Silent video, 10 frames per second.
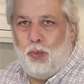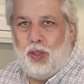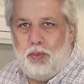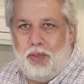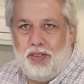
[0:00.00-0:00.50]
It
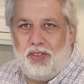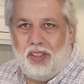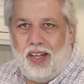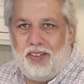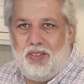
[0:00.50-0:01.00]
really means a
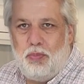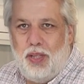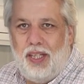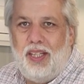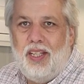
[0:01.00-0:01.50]
lot to
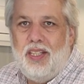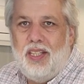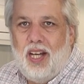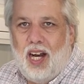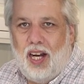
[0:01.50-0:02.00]
me.
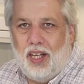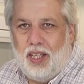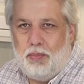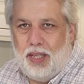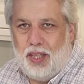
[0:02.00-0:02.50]

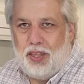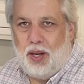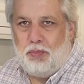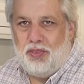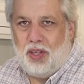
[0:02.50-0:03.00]
Give me a
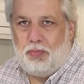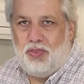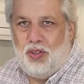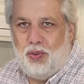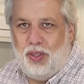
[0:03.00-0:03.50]
thumbs up
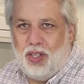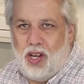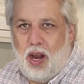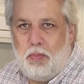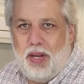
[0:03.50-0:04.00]
too in the
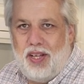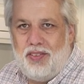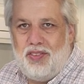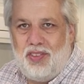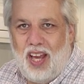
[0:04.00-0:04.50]

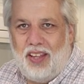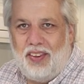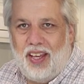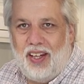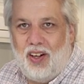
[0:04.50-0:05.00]
comments, and
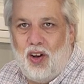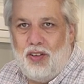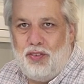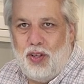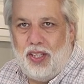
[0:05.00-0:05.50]
then
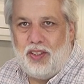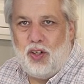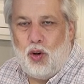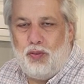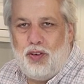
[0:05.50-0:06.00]
if you hit the
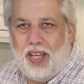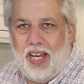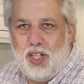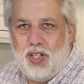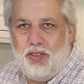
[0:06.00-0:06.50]

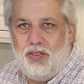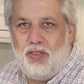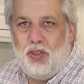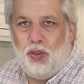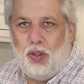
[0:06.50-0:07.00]

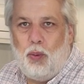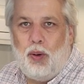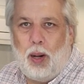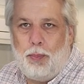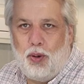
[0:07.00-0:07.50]
notifications, you'll know
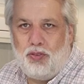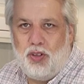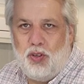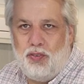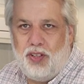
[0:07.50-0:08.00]
when I post a
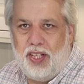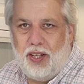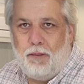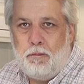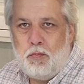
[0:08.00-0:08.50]
new video.